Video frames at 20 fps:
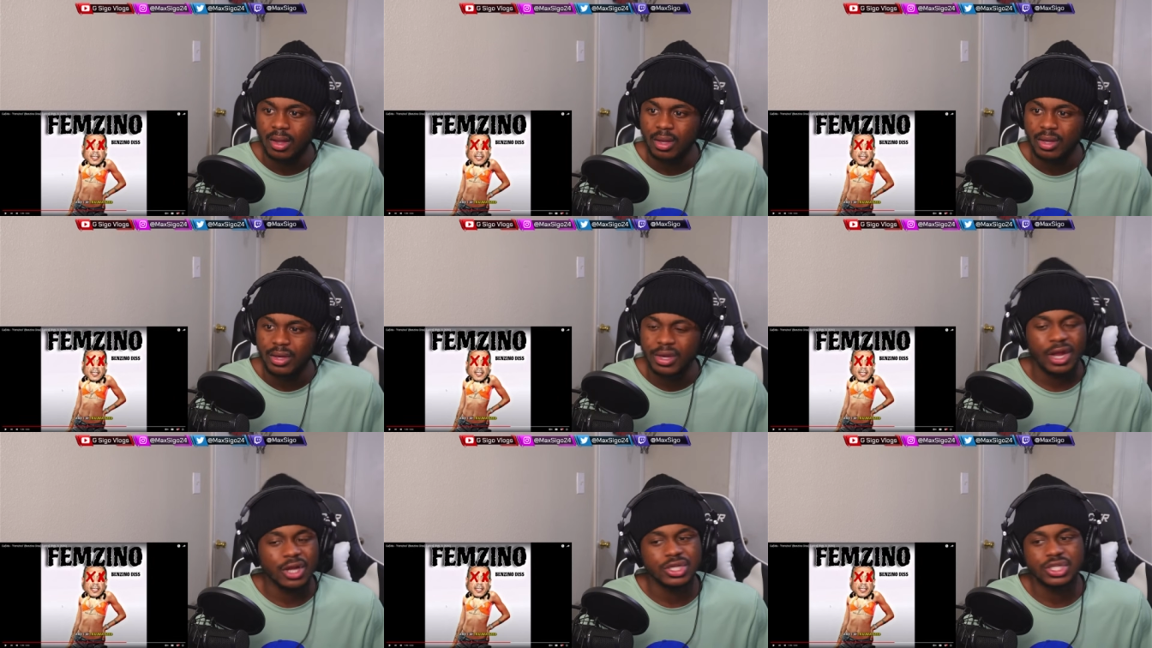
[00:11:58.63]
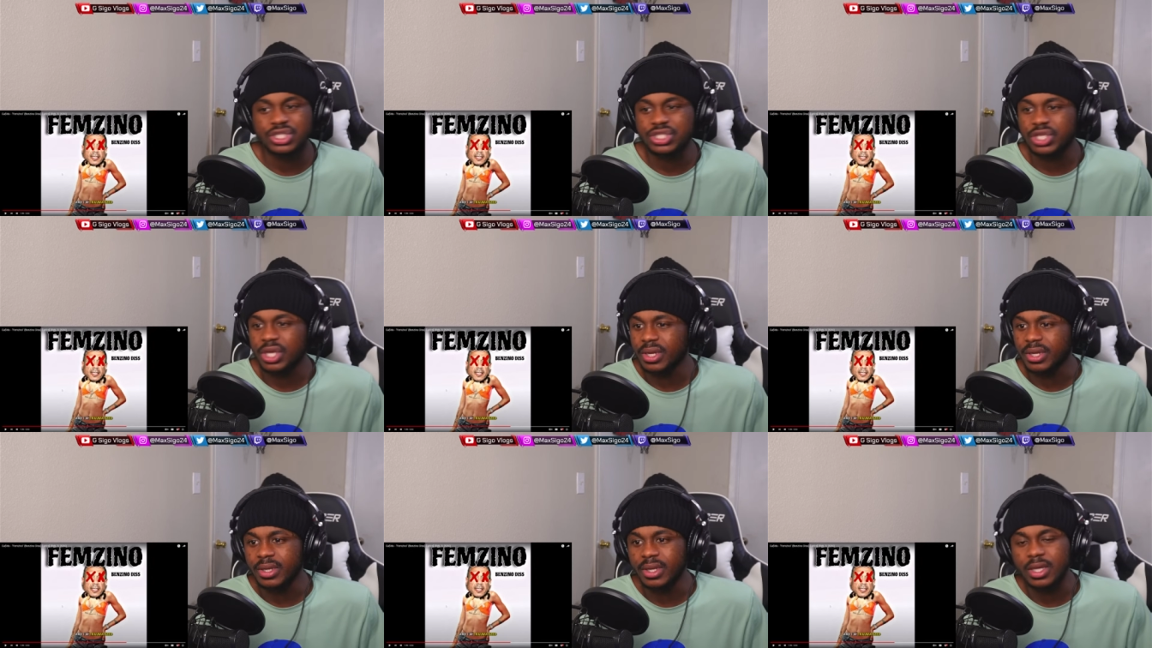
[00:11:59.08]
There's
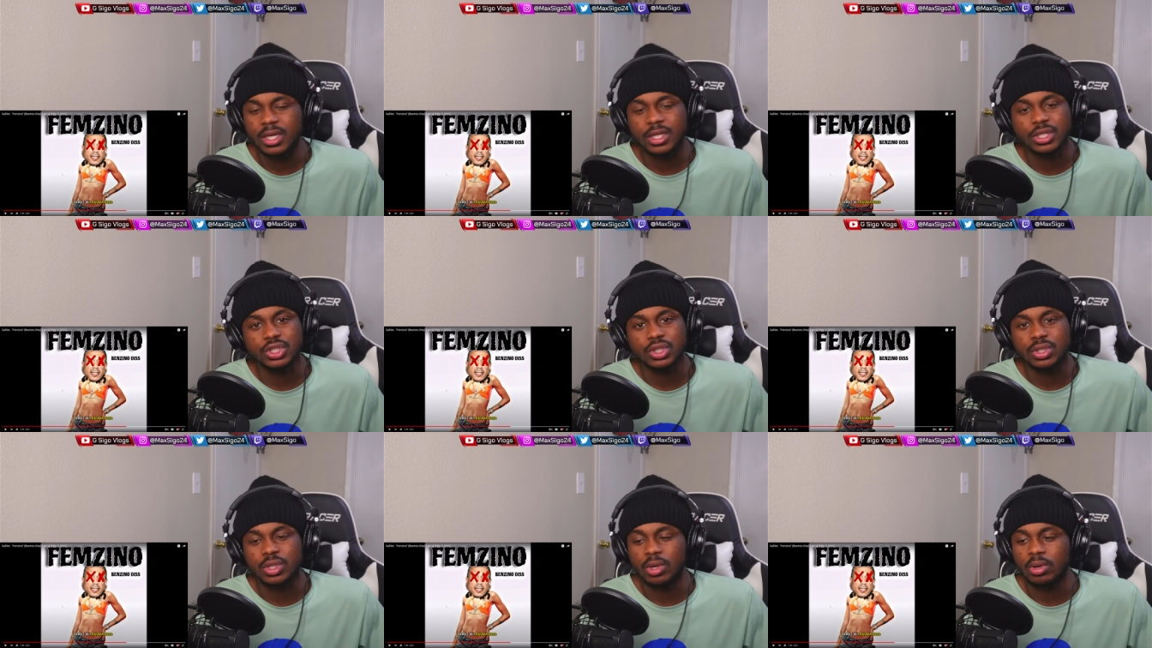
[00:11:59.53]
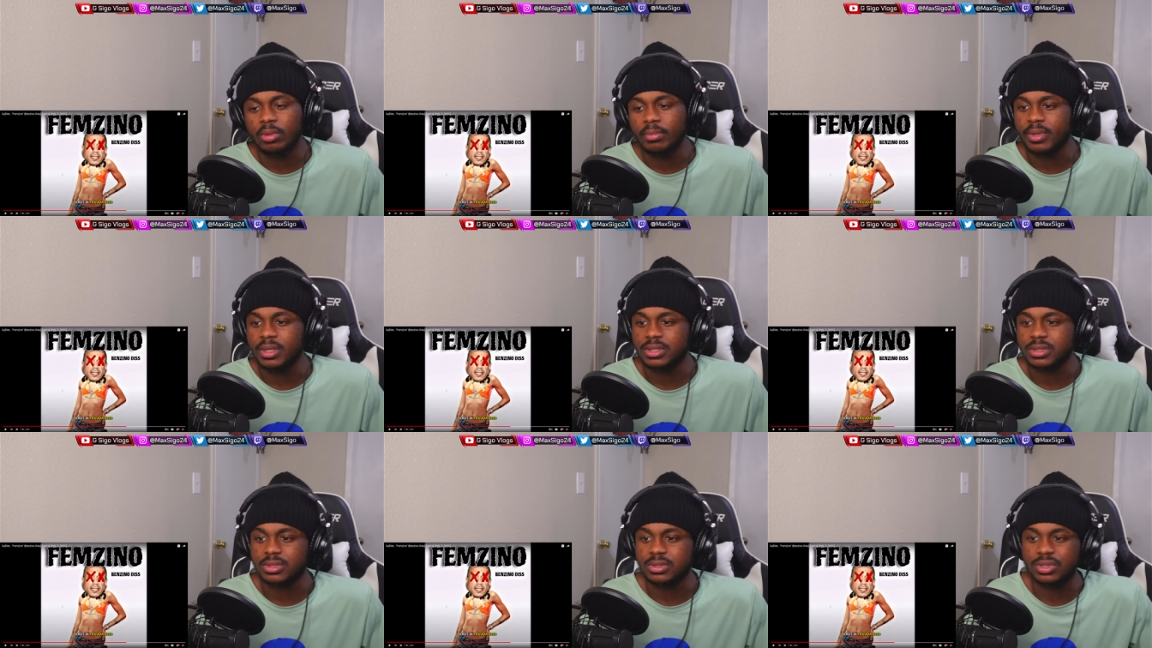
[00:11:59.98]
certain niggas you don't
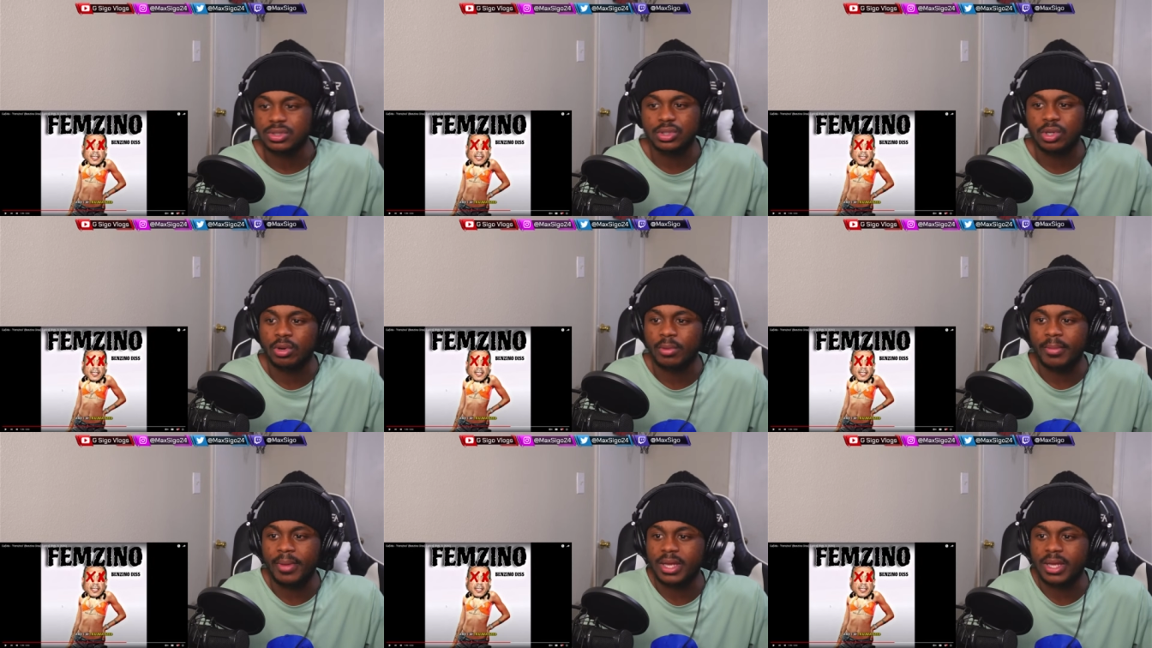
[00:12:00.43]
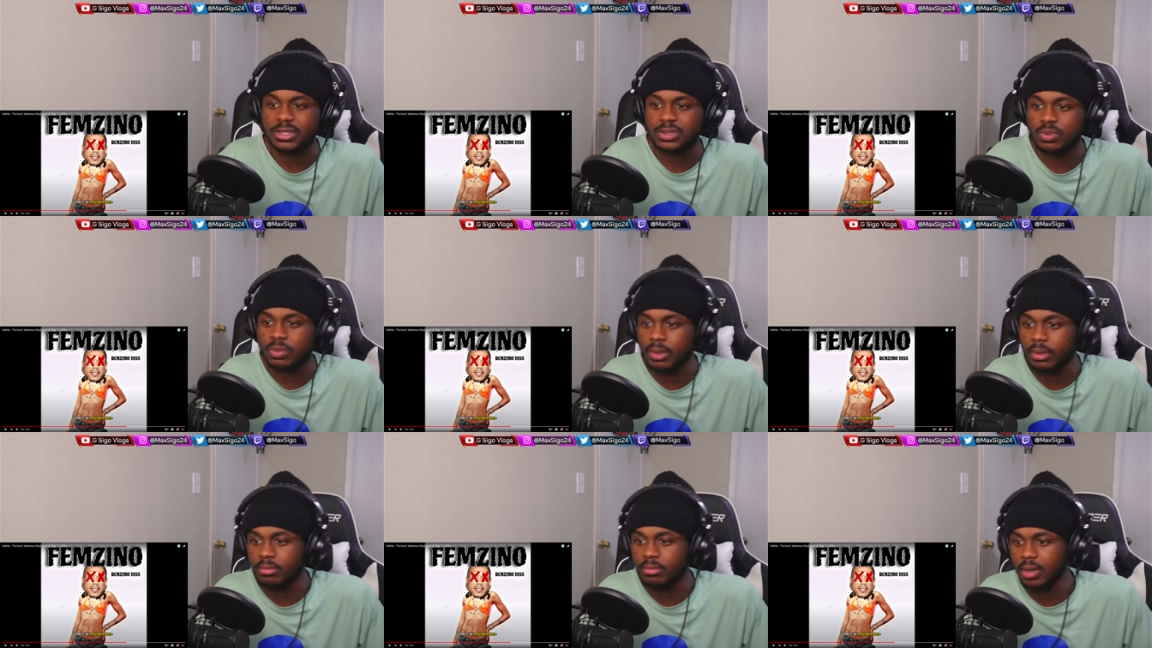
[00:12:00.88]
miss, you don't mess
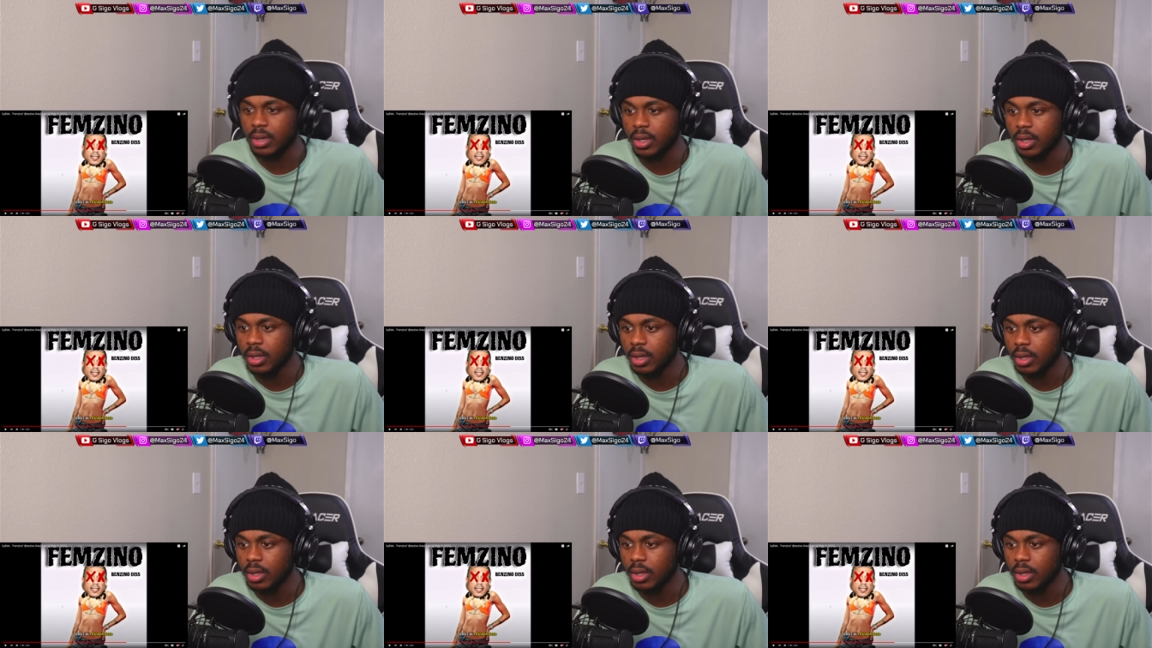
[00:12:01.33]
with, bruh.